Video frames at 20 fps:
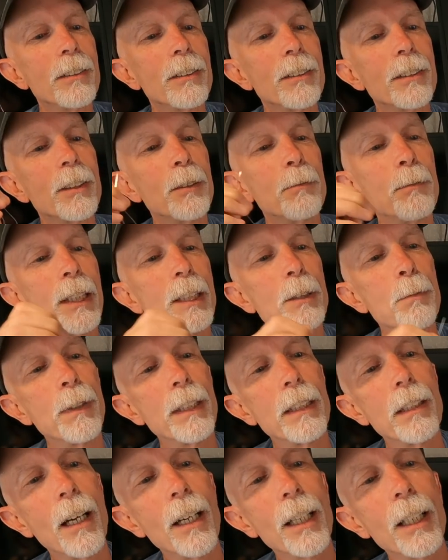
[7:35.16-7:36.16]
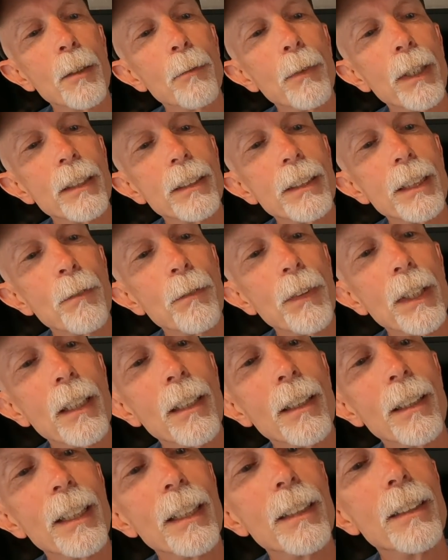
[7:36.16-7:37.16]
She must be talking about
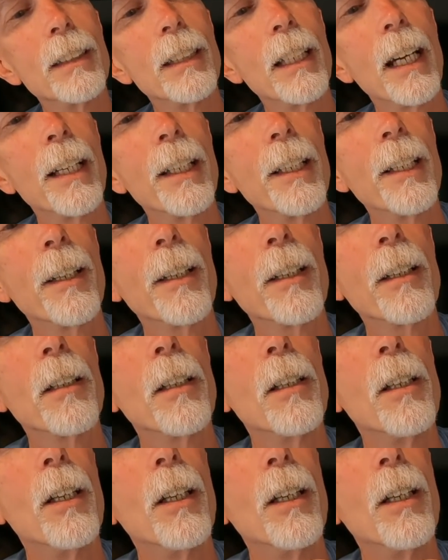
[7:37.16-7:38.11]
something on the inside here.